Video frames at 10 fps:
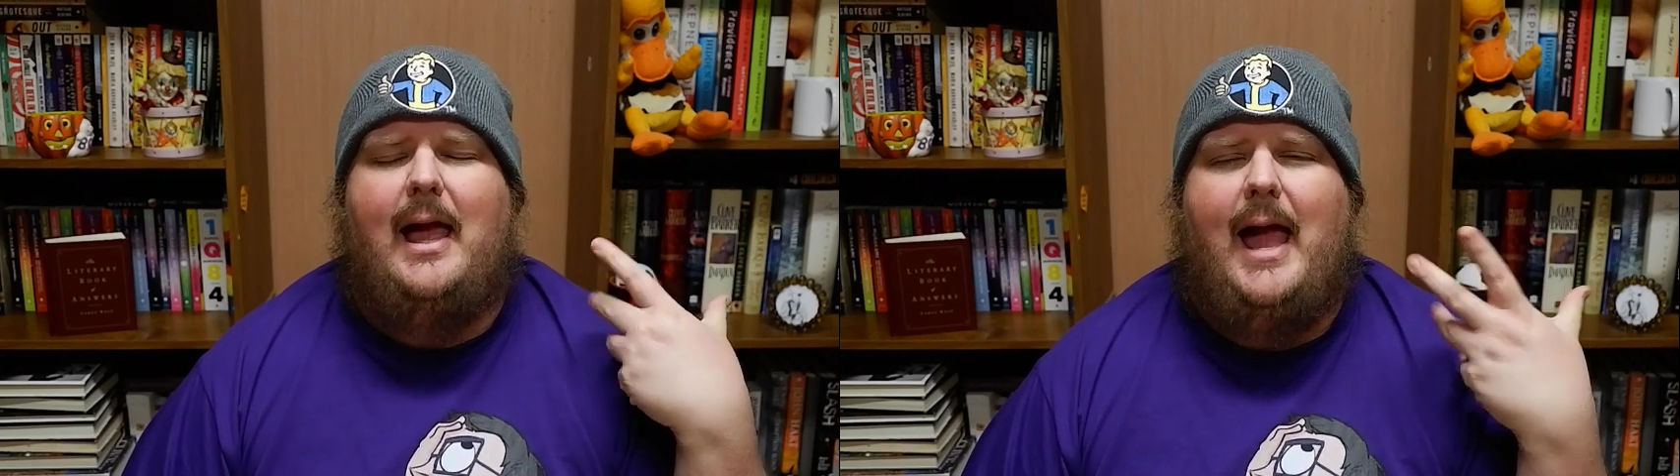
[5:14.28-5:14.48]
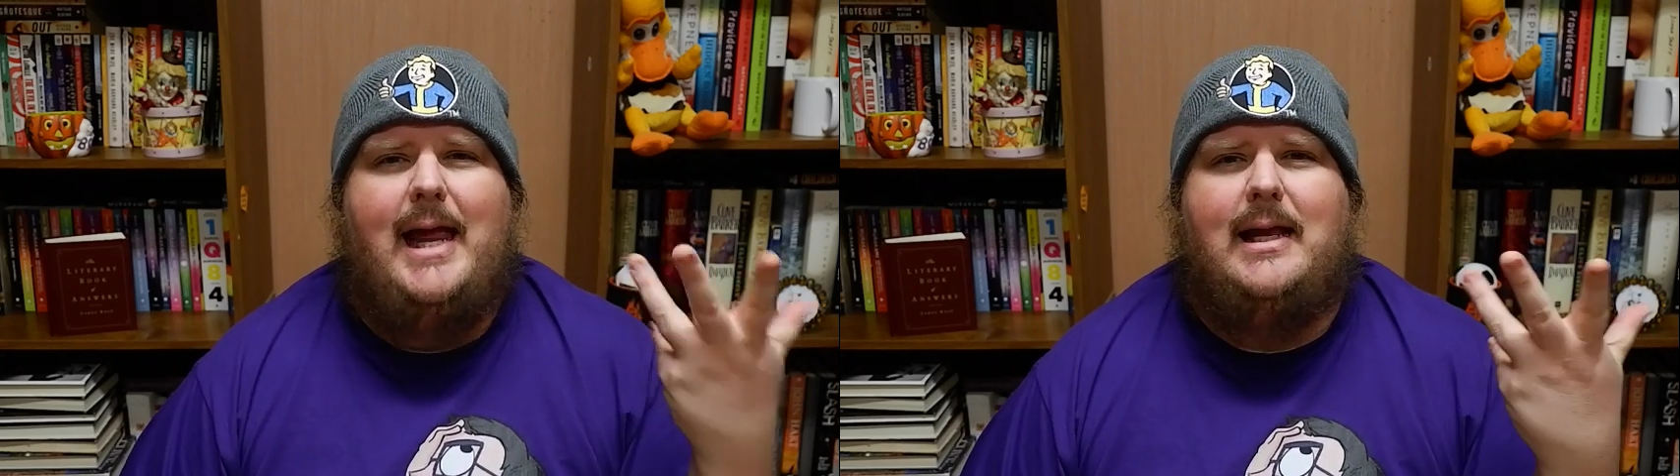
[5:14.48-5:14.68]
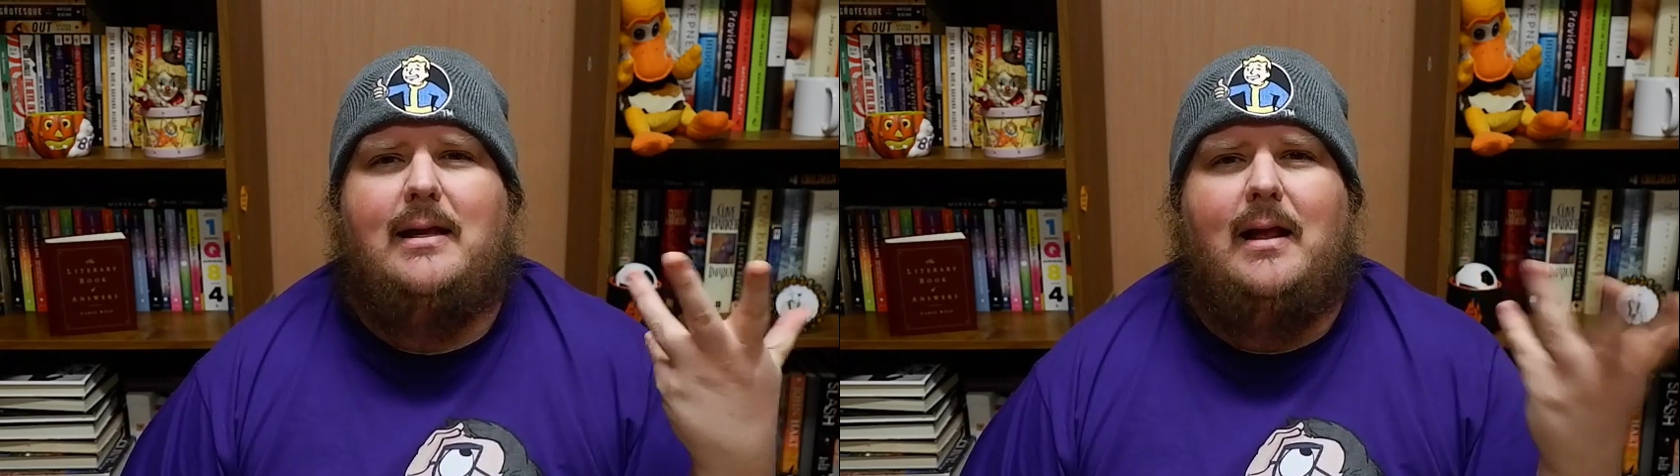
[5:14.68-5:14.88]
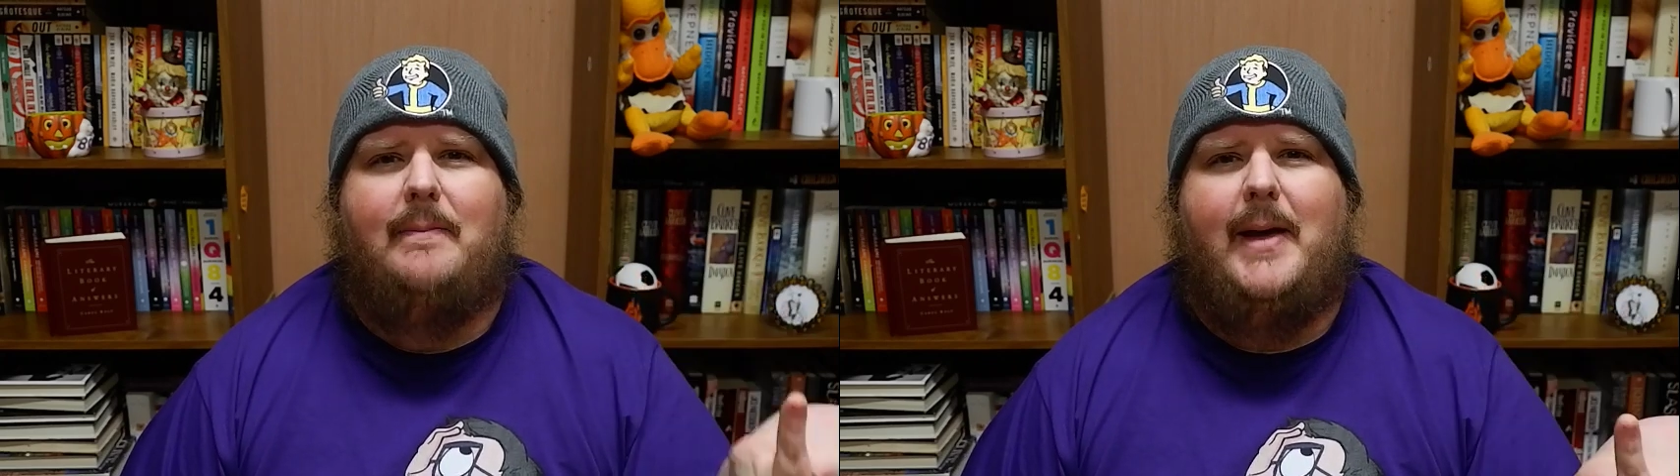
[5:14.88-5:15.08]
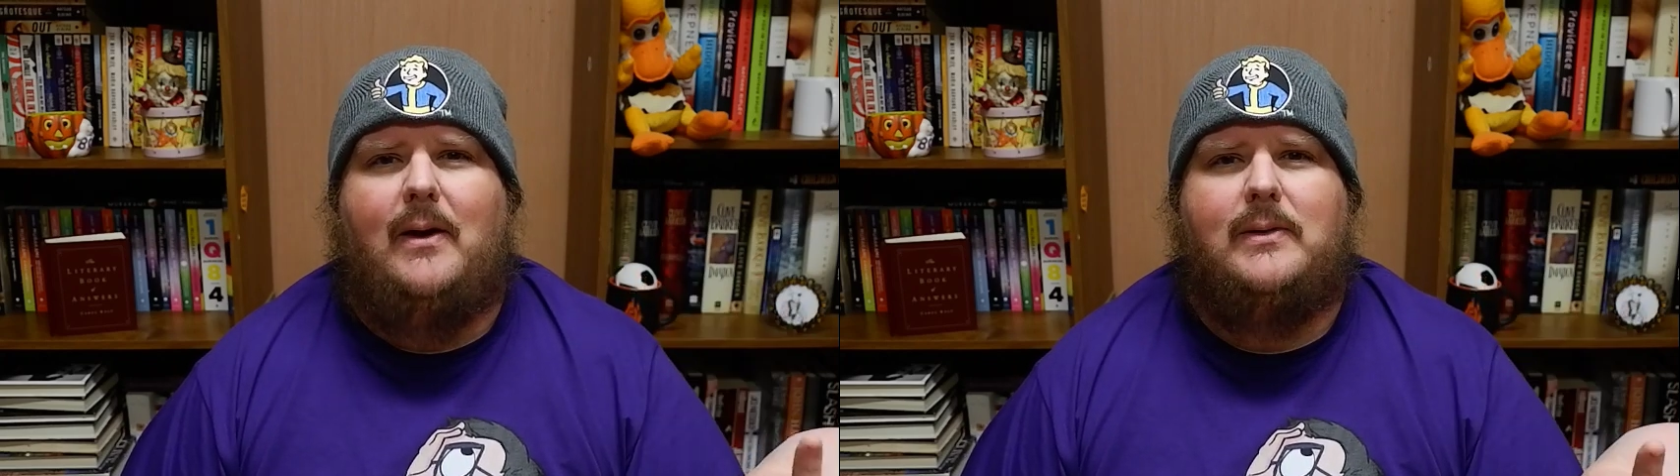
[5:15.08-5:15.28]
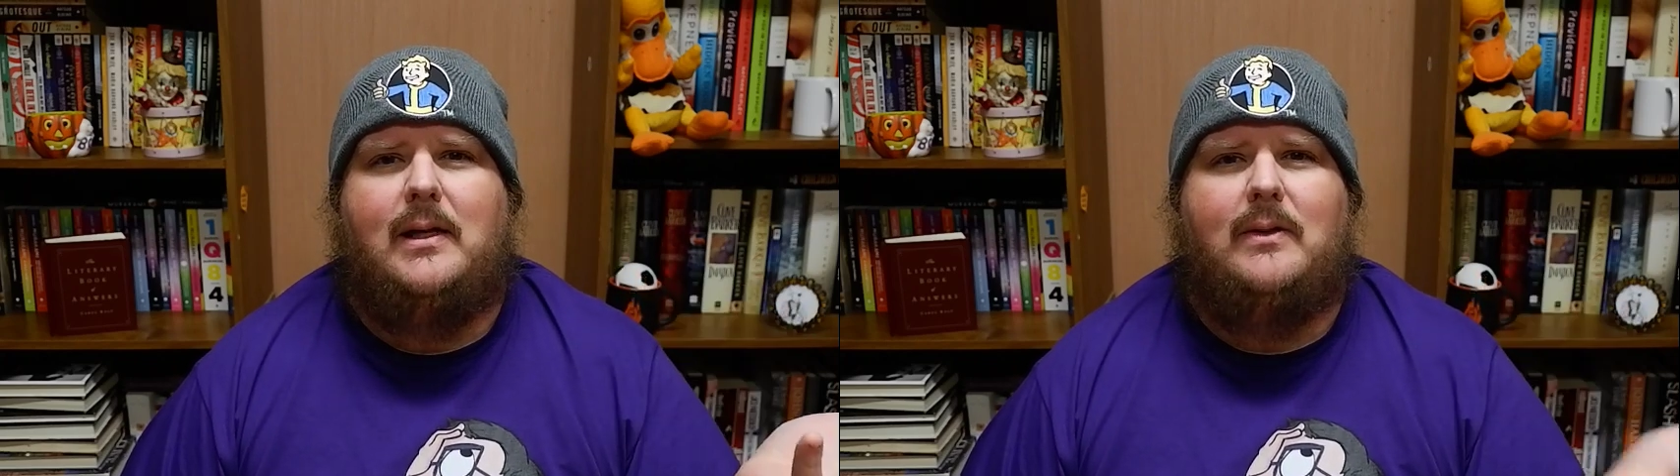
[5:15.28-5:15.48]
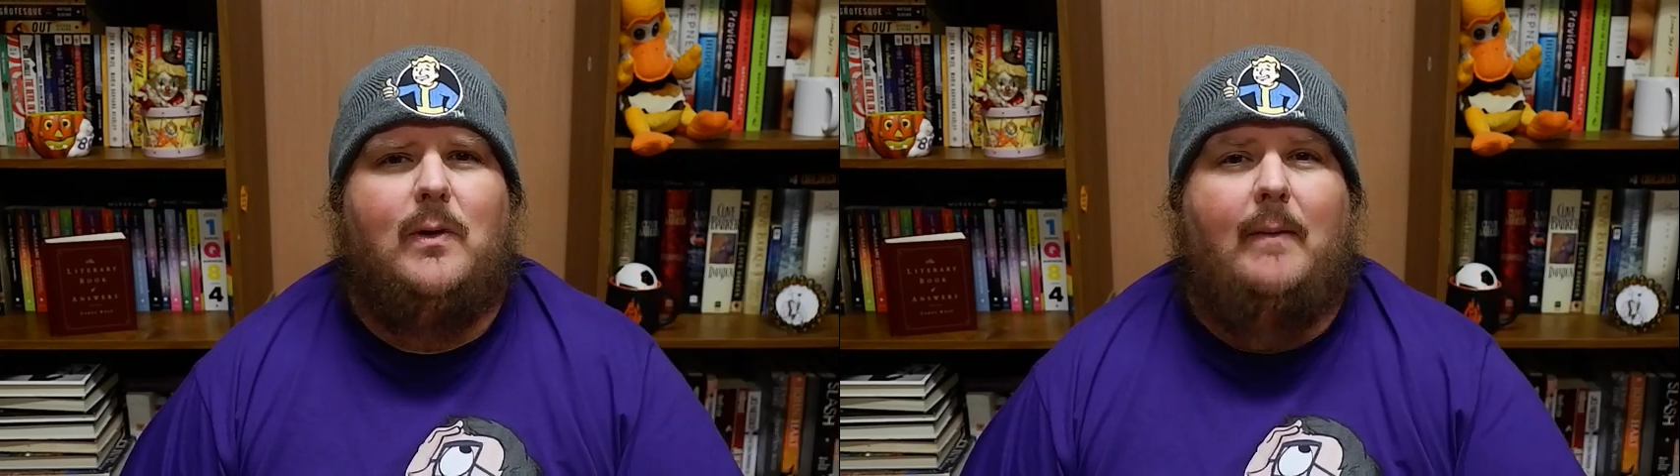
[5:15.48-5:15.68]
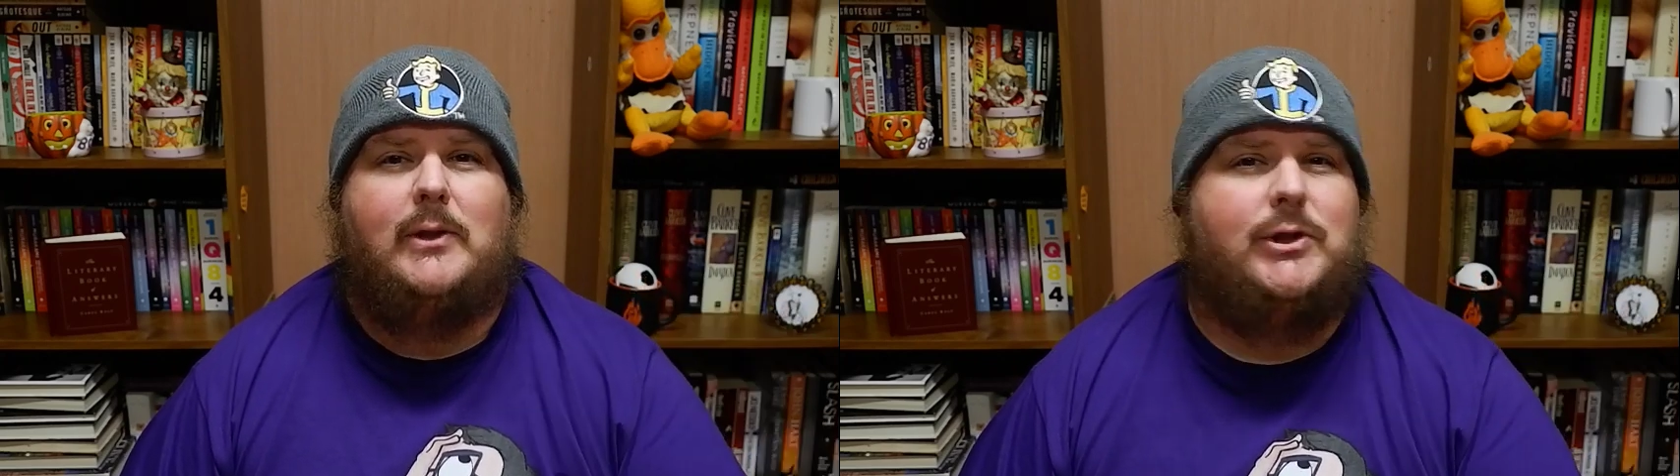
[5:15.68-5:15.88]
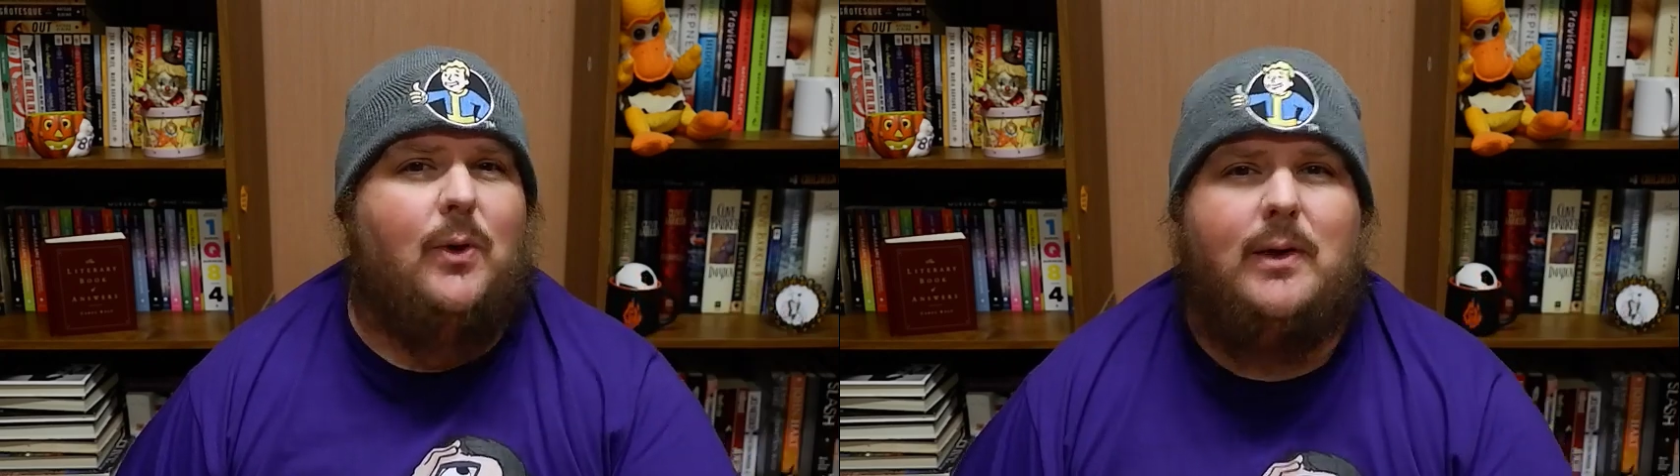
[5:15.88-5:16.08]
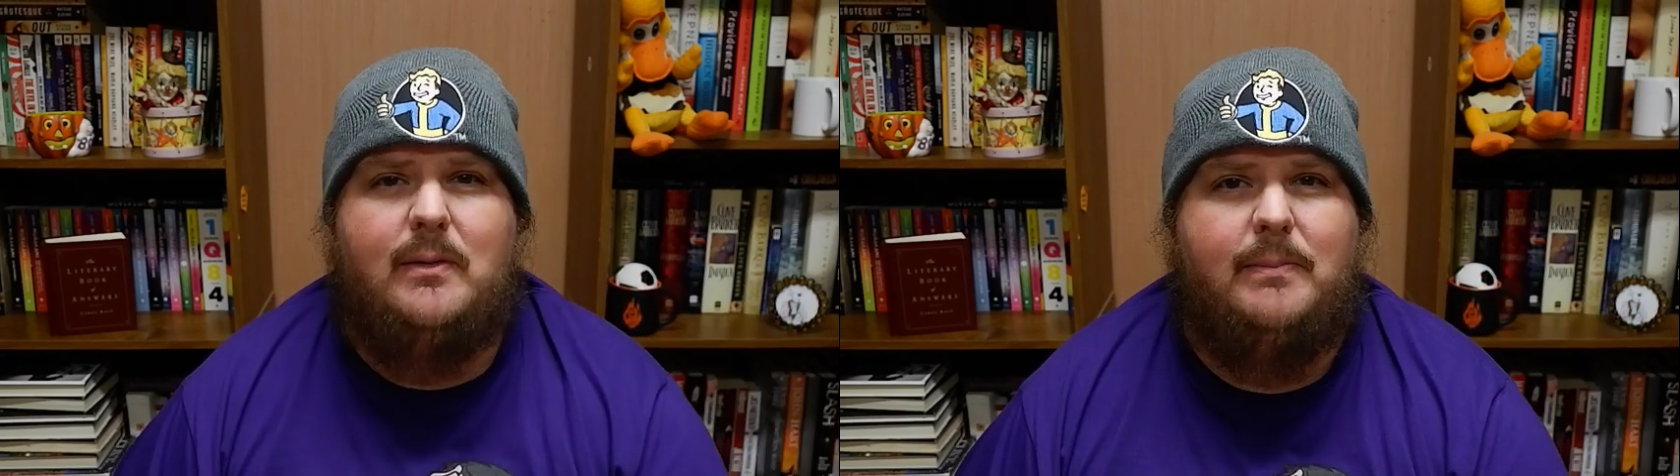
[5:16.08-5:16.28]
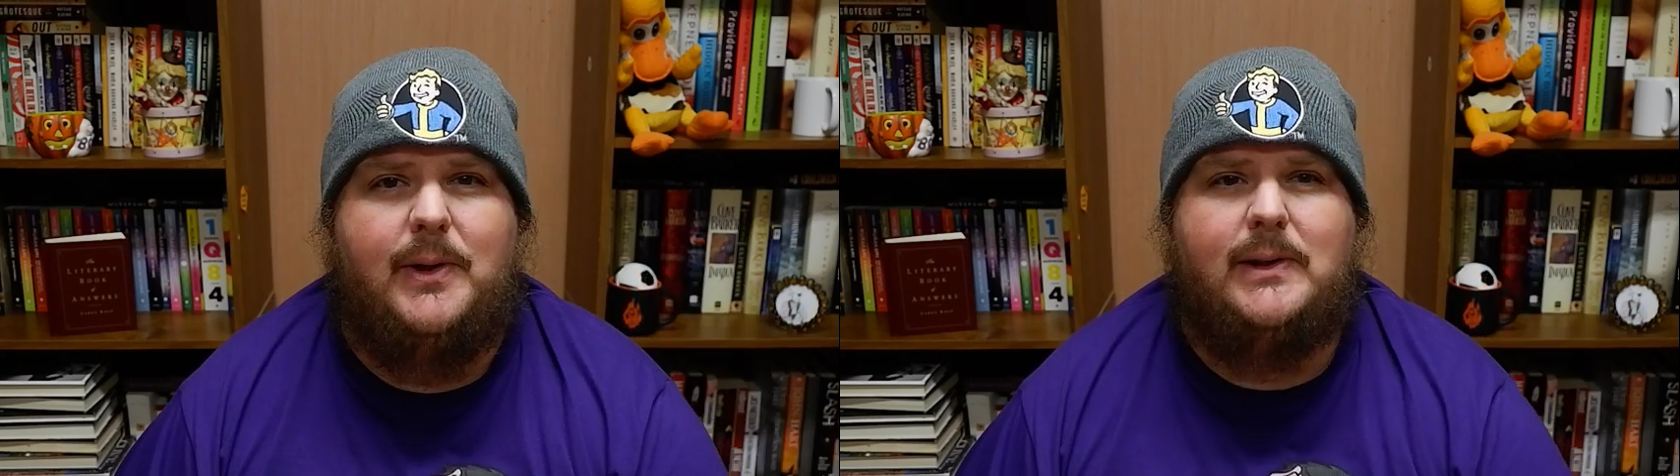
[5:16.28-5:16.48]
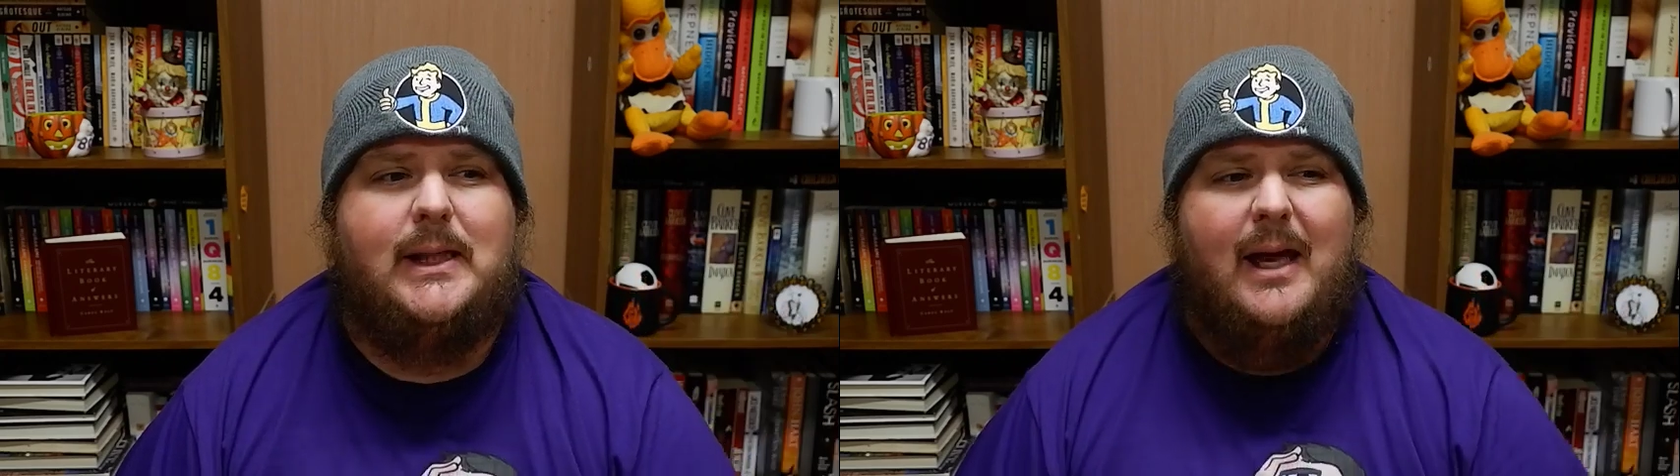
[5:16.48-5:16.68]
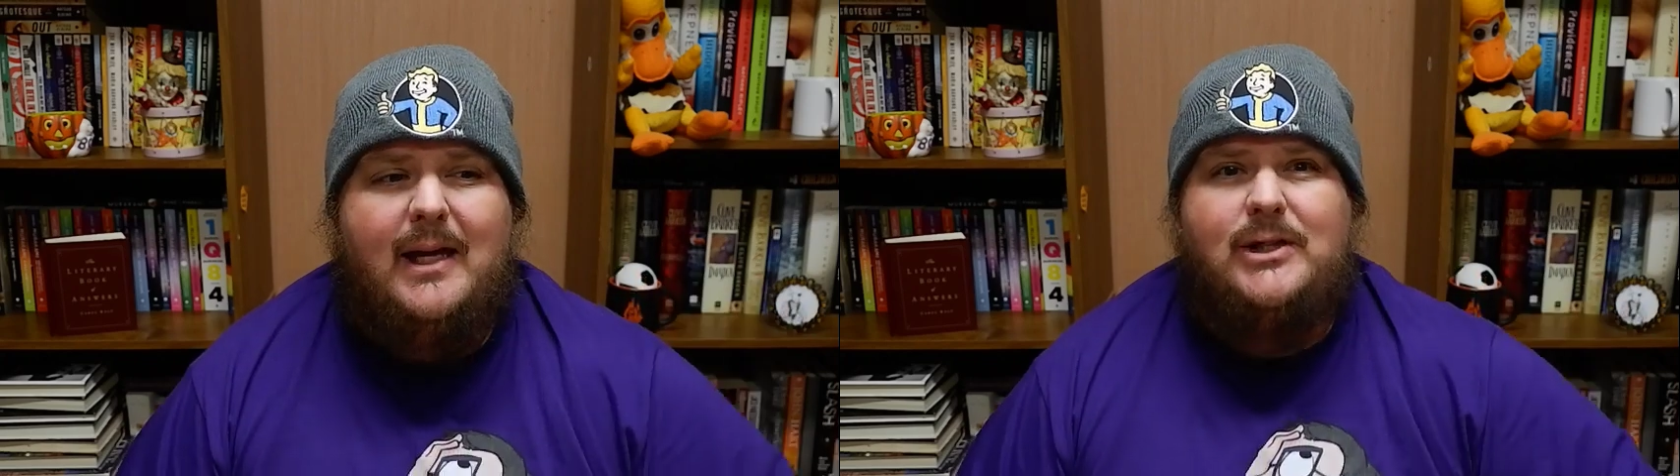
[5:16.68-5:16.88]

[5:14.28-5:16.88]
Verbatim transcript: hated about uh, the Robert Jordan books,